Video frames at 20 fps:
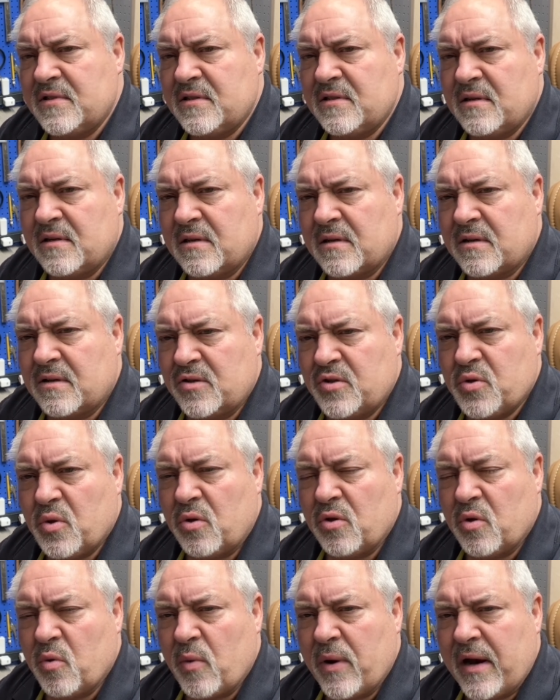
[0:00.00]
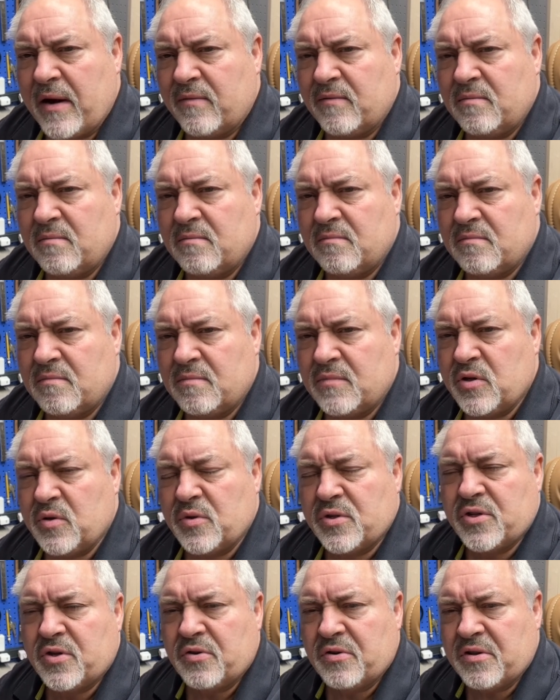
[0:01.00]
to control the wave, do
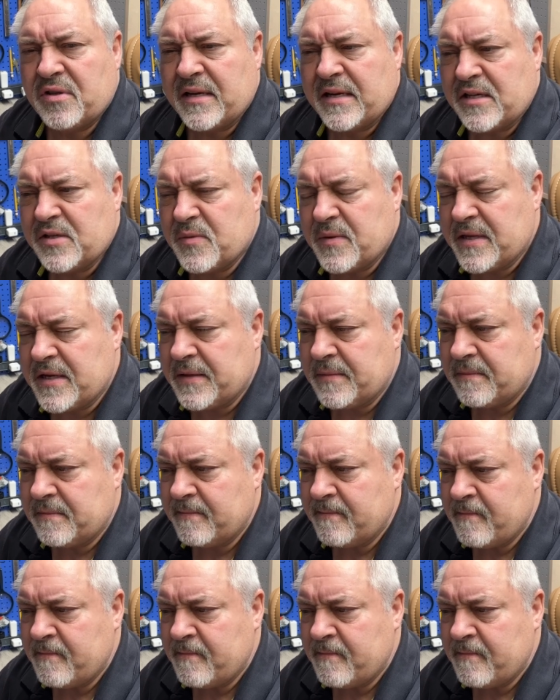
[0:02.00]
certain things with it.